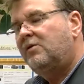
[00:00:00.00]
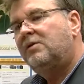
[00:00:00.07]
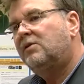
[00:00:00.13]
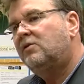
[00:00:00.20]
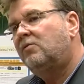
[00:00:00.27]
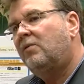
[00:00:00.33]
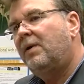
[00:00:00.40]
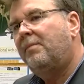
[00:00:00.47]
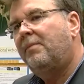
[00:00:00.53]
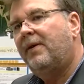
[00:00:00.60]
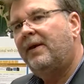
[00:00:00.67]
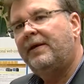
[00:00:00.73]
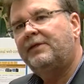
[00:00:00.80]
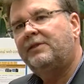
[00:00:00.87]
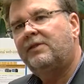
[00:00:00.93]
to this web
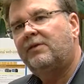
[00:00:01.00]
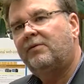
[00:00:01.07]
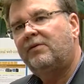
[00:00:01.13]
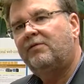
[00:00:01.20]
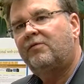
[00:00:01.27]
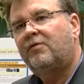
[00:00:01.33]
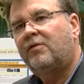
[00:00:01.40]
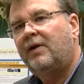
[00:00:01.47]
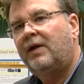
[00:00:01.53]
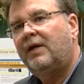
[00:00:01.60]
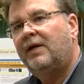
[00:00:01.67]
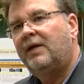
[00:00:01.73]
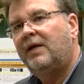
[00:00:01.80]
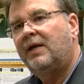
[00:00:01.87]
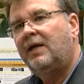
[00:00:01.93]
page that we've
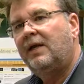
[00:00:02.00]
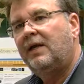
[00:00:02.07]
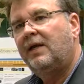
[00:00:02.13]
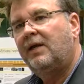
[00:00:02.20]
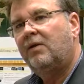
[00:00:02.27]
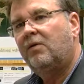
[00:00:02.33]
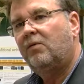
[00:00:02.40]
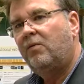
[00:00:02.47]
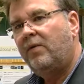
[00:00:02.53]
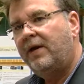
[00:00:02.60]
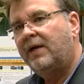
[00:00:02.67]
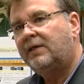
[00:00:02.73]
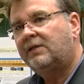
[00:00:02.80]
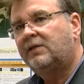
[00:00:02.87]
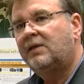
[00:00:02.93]
created in
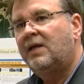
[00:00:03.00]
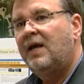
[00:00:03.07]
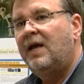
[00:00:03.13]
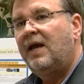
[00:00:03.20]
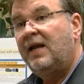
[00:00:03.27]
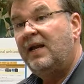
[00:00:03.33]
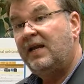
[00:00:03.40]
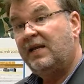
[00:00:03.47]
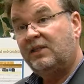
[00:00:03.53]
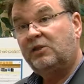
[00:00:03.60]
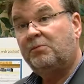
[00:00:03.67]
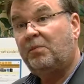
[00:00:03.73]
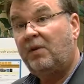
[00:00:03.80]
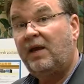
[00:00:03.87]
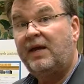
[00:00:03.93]
Wix, and it
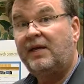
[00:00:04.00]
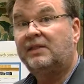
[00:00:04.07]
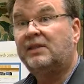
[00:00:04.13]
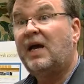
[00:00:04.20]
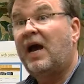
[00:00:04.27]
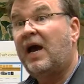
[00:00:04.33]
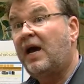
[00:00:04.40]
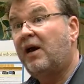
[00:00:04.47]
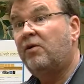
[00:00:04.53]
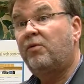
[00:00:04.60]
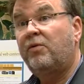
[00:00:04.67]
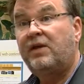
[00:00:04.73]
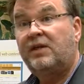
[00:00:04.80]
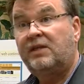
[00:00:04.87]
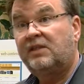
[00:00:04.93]
explains how do
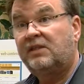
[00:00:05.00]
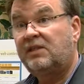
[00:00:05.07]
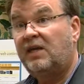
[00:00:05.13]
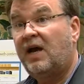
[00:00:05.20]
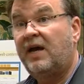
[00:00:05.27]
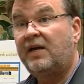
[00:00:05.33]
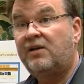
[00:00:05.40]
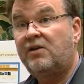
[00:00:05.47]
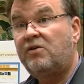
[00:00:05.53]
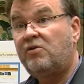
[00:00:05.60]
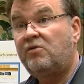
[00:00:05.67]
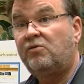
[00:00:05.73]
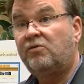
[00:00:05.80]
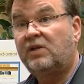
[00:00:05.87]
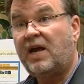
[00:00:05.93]
we decide to
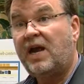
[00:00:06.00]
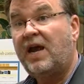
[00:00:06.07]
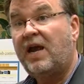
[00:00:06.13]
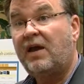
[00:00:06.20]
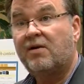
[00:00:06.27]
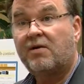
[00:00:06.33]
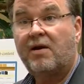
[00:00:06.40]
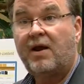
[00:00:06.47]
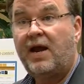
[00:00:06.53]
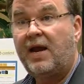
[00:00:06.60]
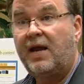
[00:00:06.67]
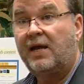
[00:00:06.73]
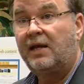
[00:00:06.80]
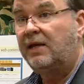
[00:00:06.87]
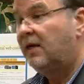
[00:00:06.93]
use A or
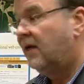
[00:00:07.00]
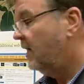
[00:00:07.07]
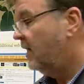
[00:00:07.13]
and.